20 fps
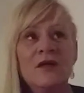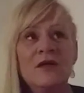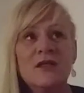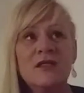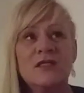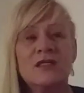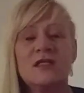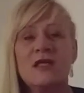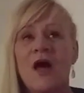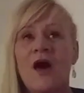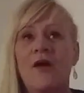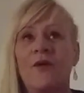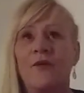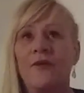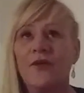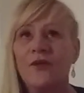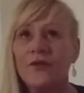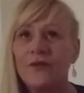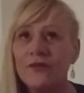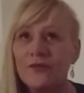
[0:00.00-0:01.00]

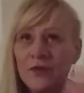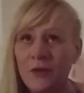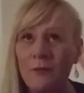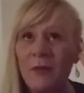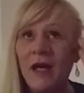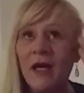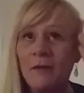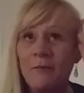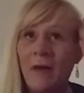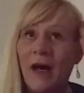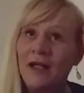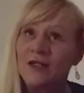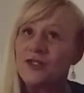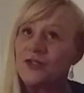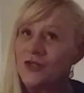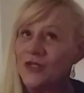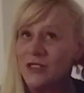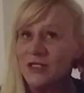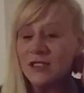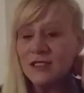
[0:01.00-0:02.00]
So the pig
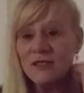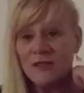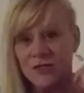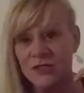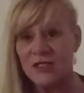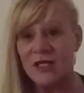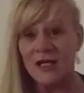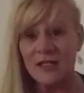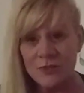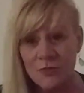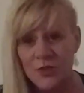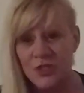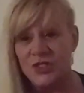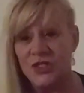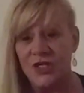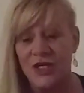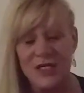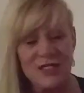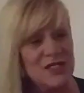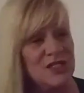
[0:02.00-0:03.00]
mattress, because that's what
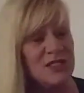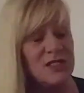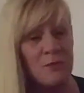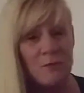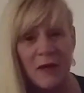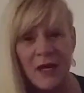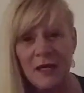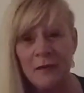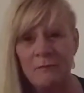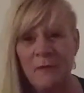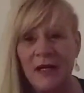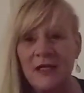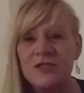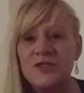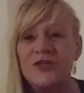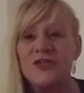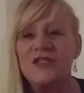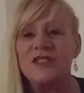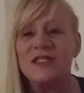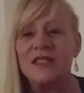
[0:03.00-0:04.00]
she is, she's a pig
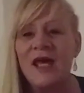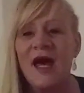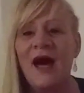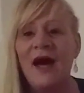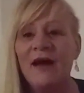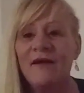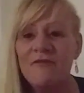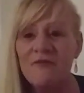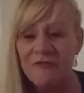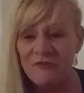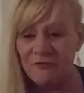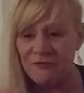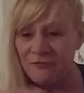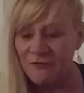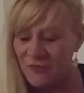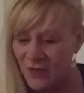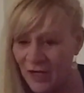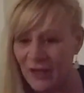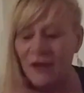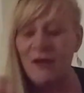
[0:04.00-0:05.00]
mattress, yeah?
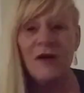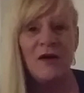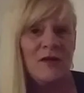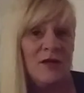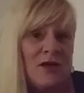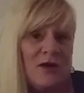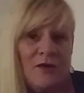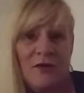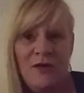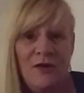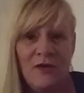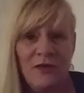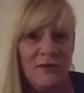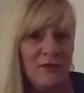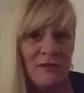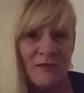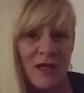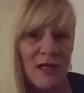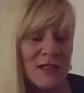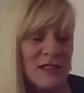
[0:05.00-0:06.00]
A
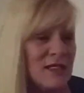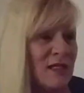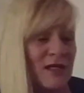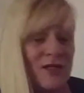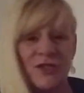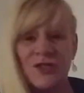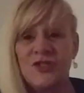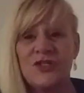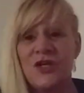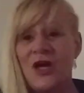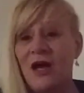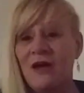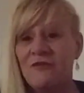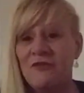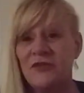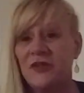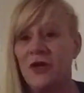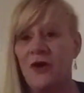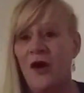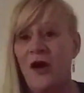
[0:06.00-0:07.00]
dirty little shag
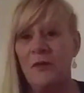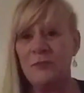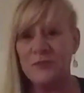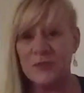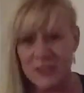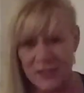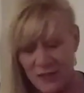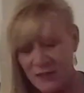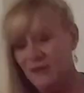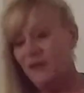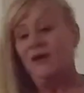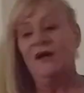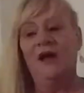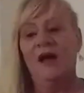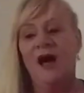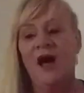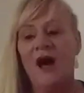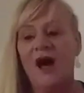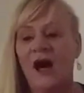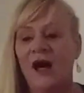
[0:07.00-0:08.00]
for the cops.
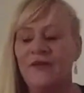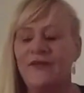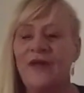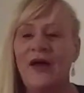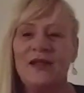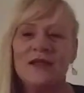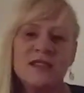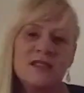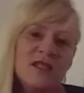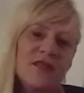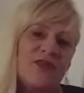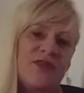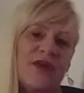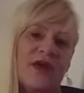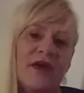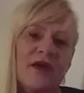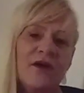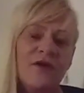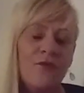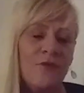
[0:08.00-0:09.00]
And that's the
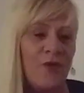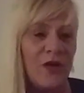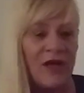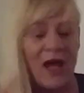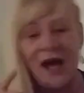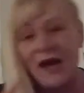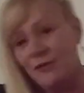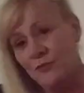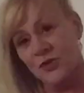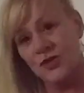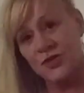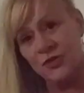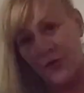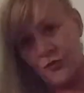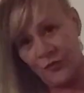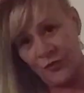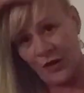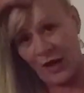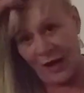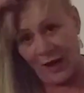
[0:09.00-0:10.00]
thing, when I was
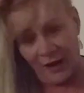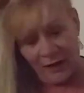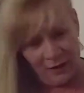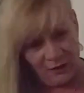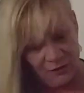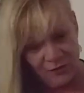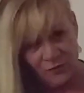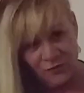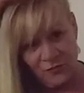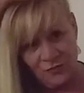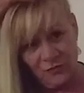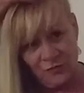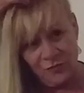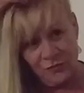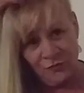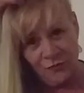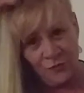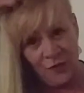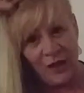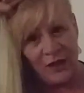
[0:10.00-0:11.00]
younger,
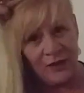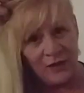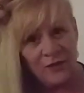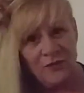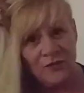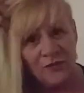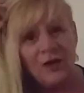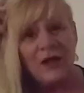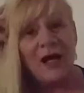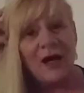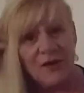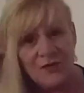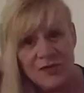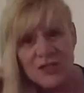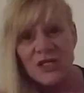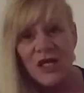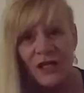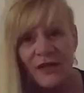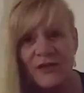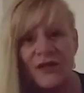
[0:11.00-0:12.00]
when I was
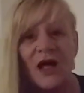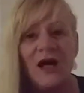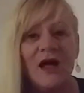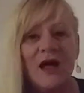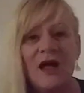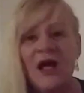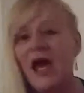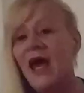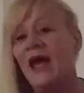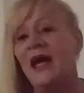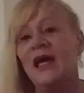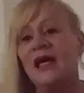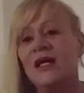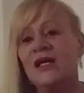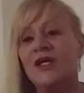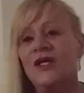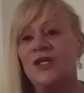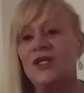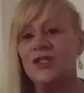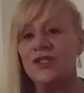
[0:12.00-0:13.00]
at that
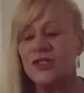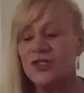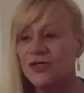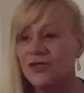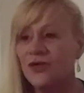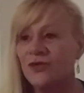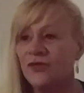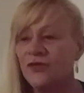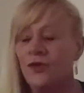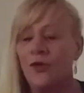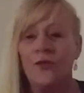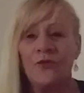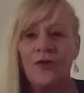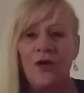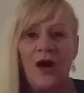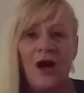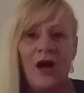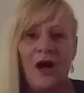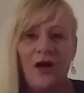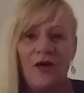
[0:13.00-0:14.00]
age,
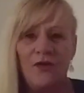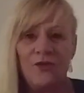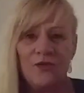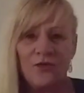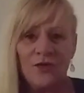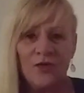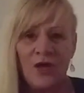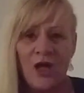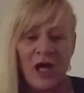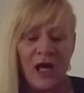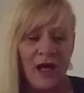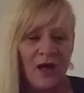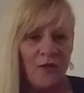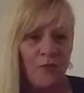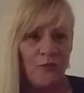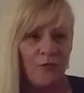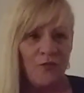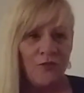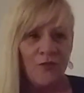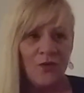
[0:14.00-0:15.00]

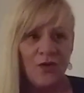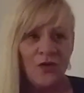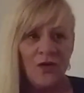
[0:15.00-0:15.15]
younger,